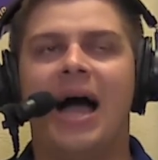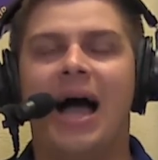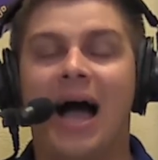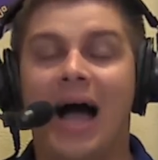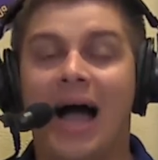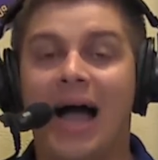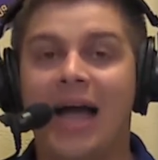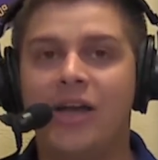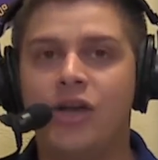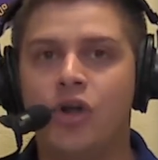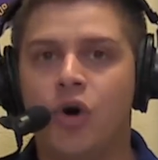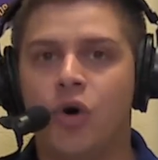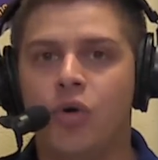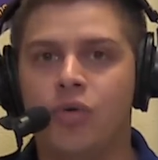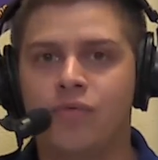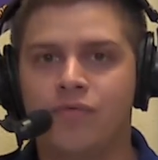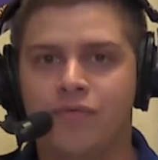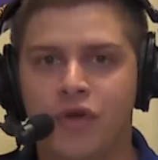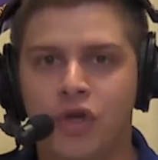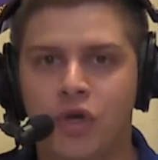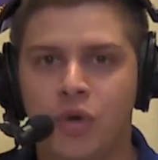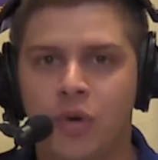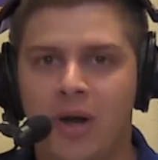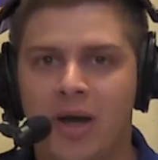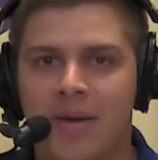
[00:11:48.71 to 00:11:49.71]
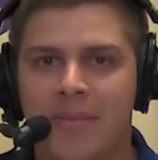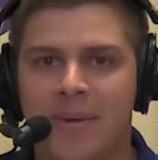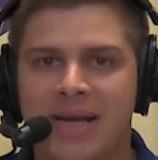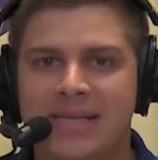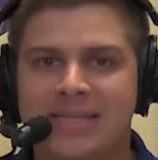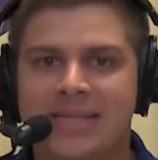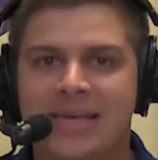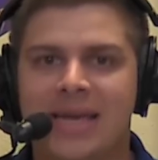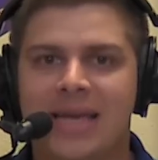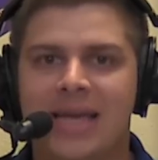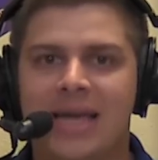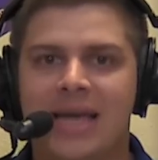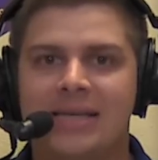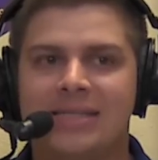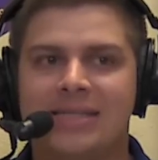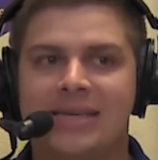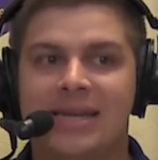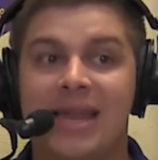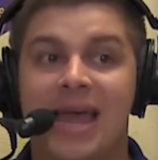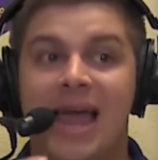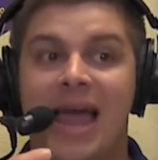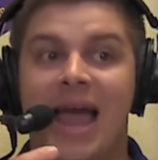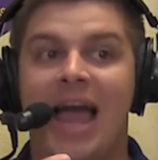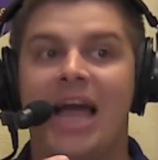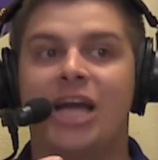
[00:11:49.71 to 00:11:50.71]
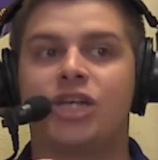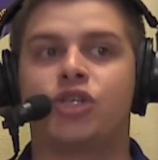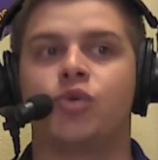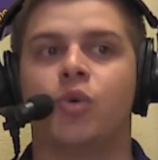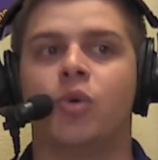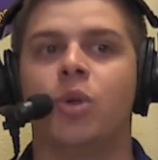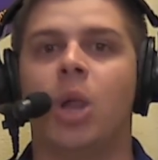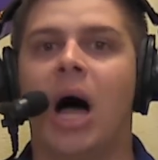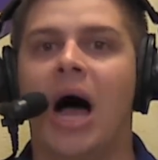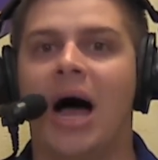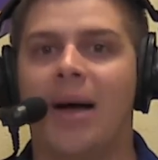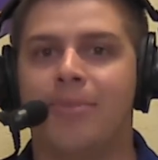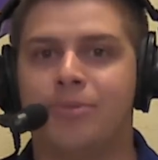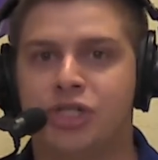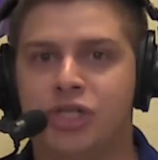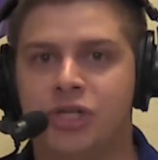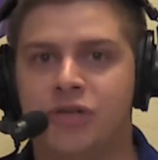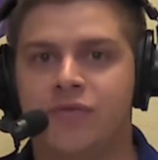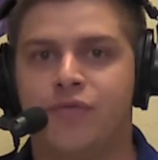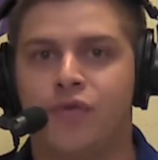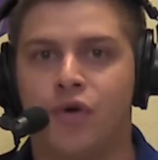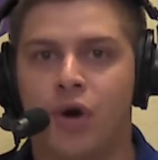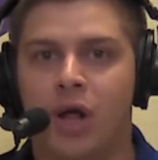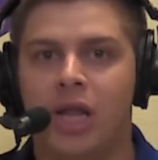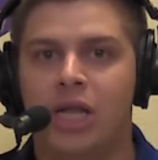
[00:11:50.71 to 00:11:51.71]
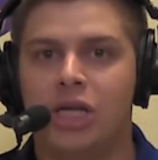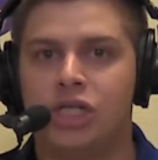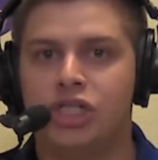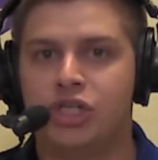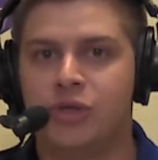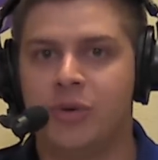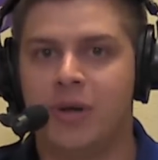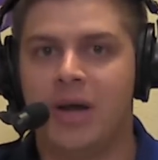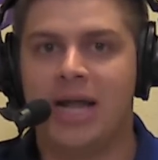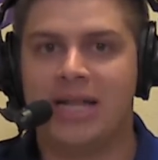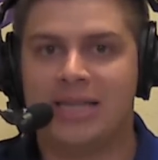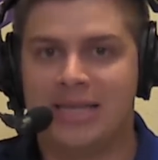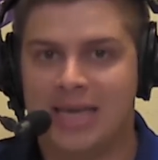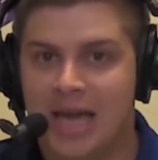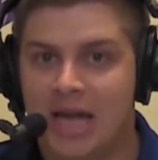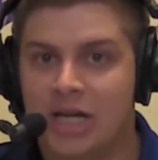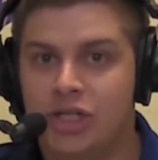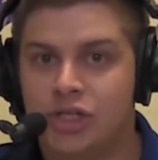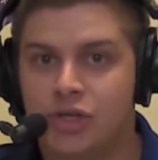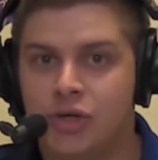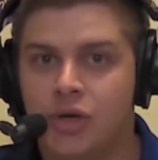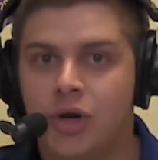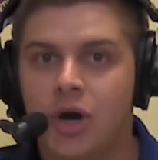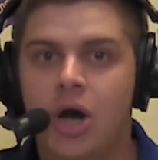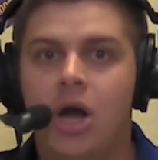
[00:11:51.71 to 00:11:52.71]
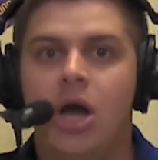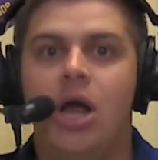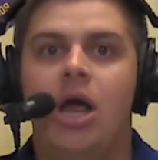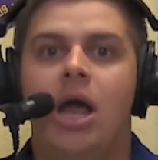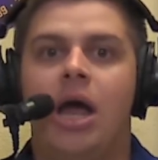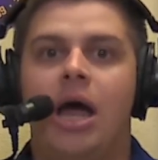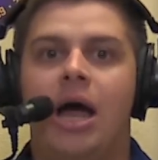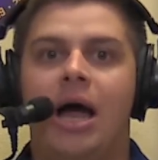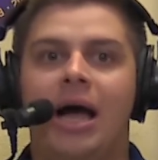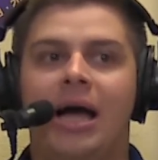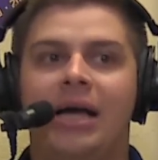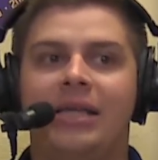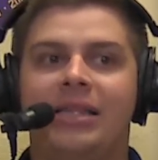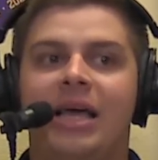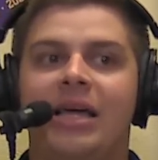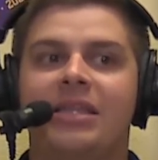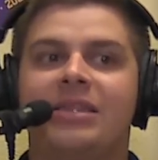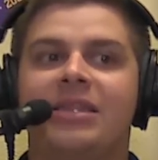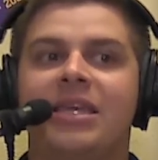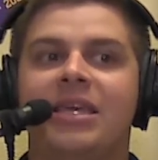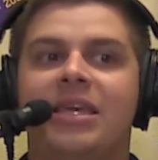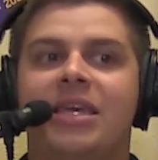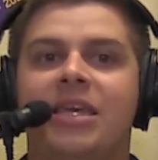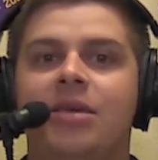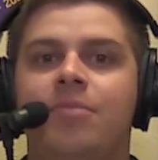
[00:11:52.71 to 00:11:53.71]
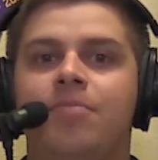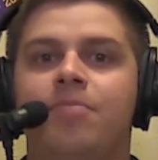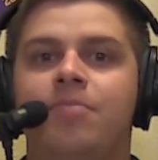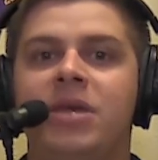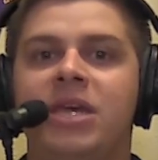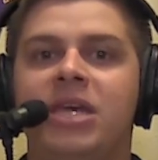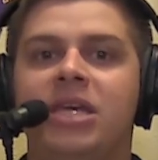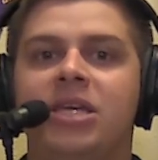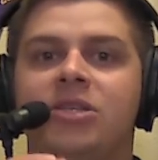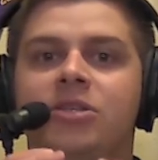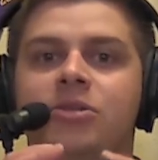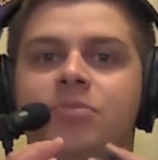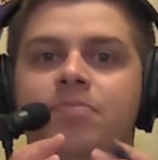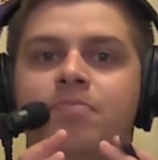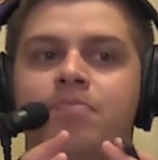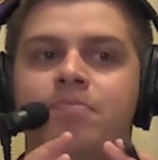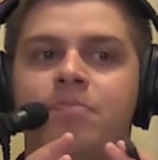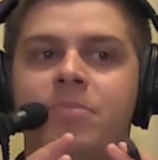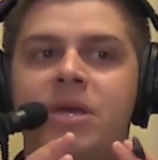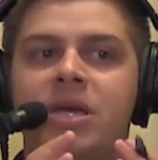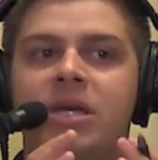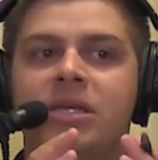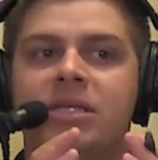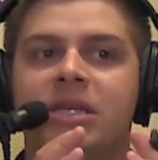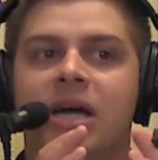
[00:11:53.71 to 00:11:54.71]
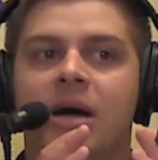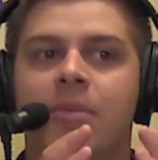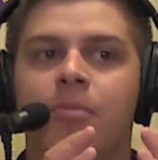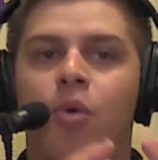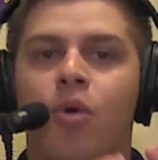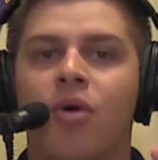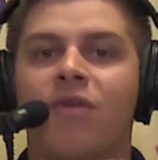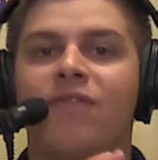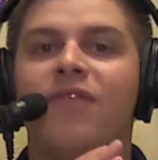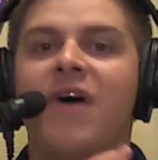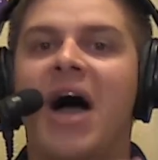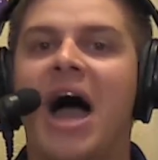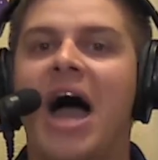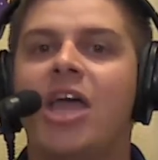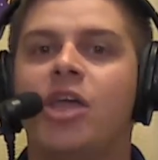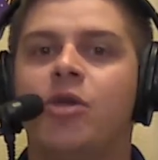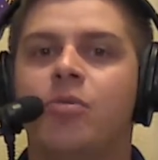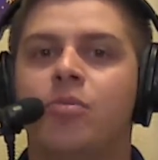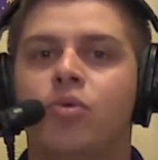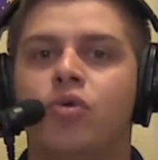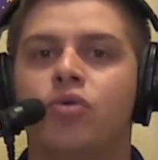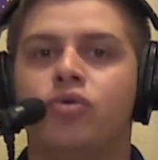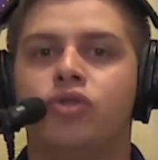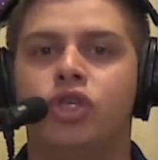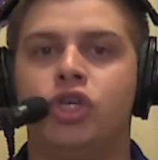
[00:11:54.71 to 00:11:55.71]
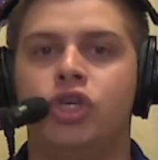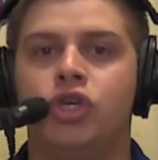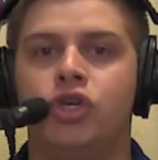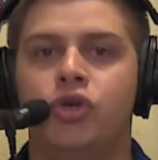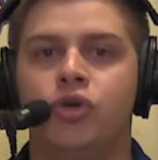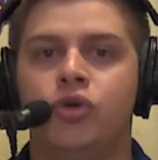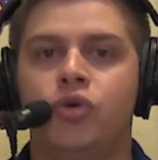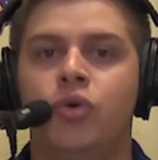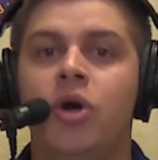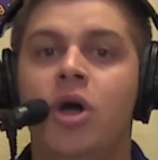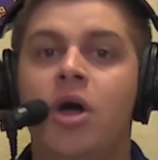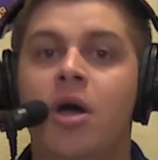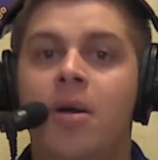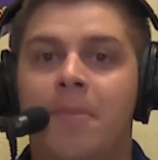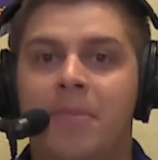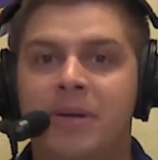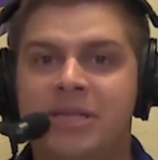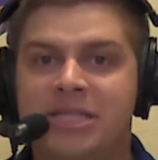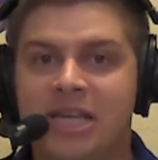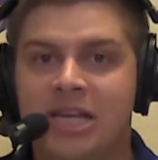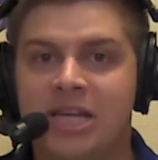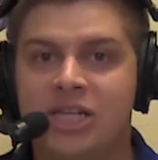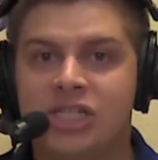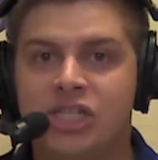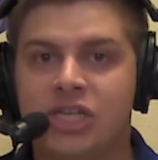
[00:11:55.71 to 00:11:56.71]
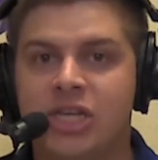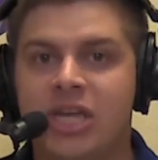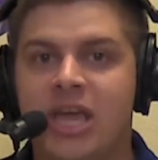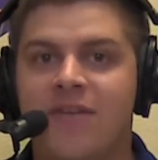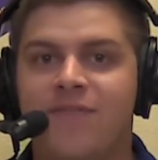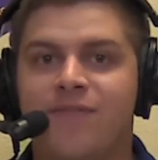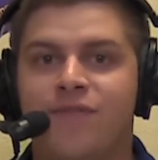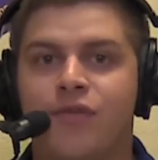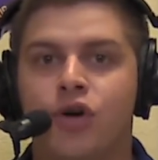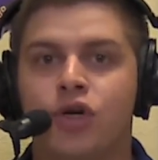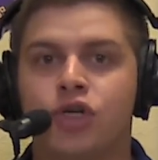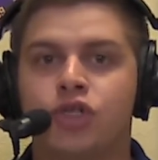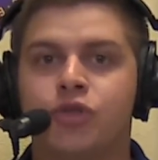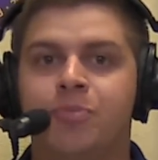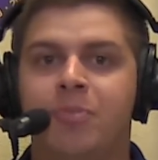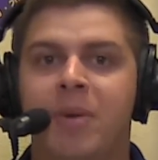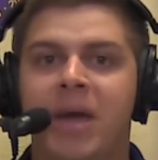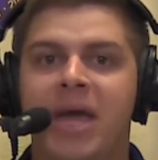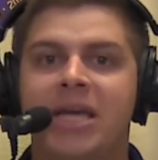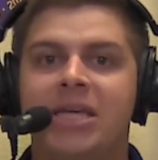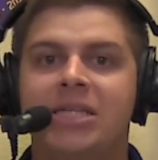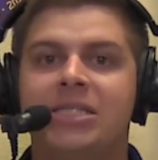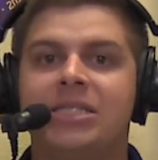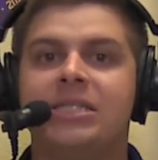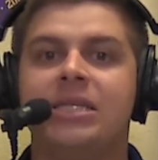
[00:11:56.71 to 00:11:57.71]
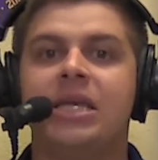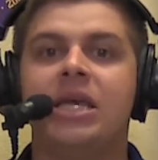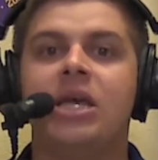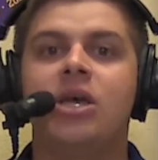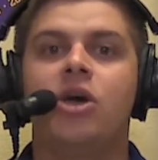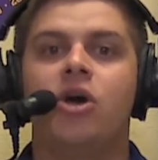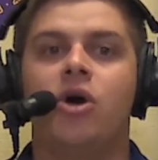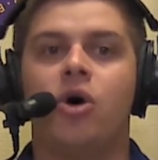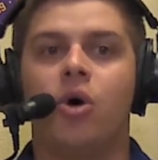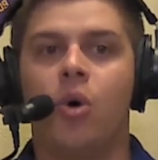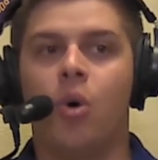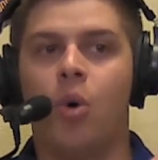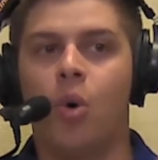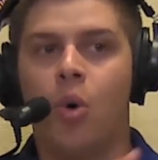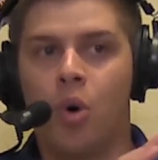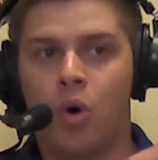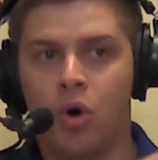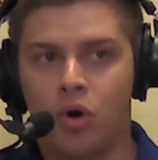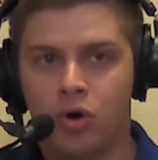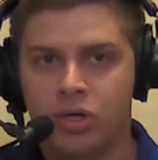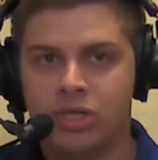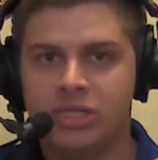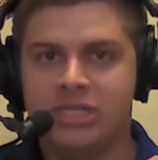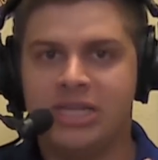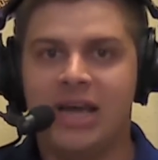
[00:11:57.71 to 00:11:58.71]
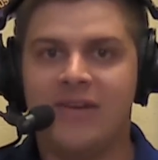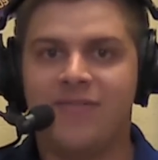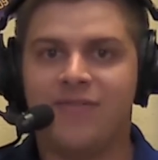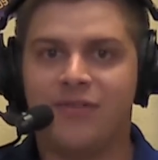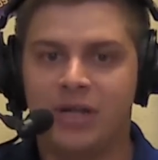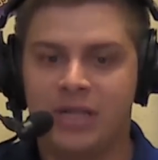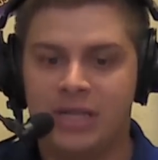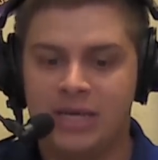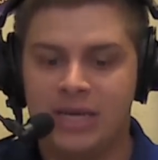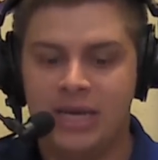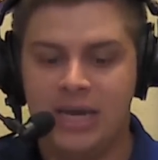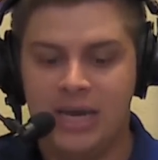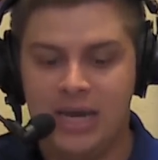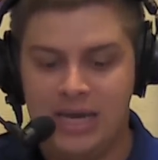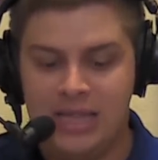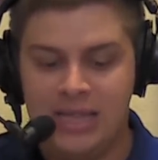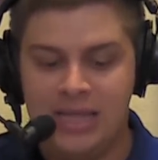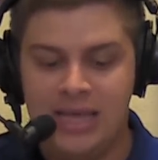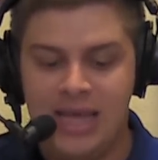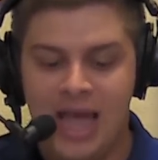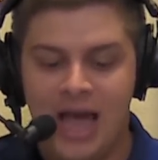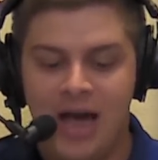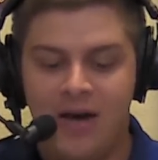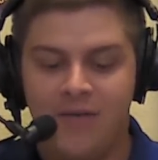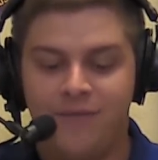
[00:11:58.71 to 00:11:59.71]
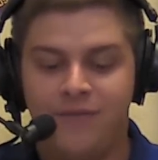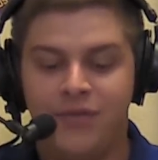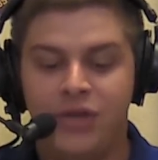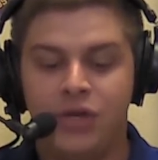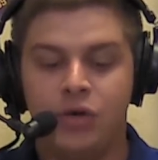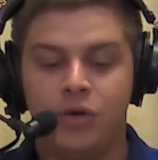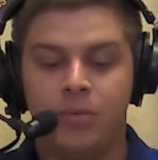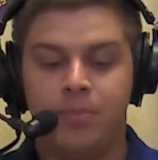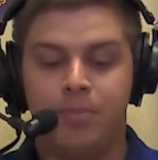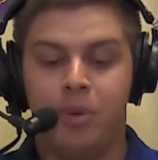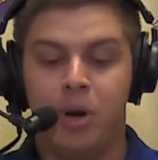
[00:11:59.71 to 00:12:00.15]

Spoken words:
I don't view him as an actual option for LSU at catcher. I think he is more valuable to you potentially at first base or definitely in the outfield.